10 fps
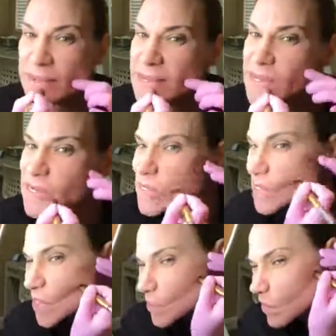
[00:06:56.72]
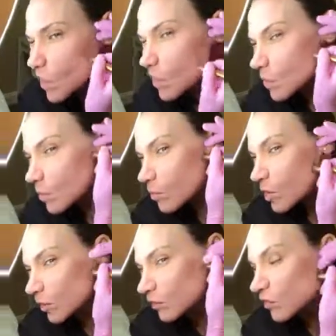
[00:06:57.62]
Peels and
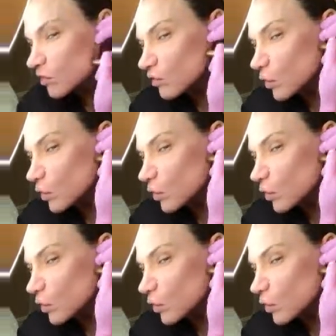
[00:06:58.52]
microdermabrasions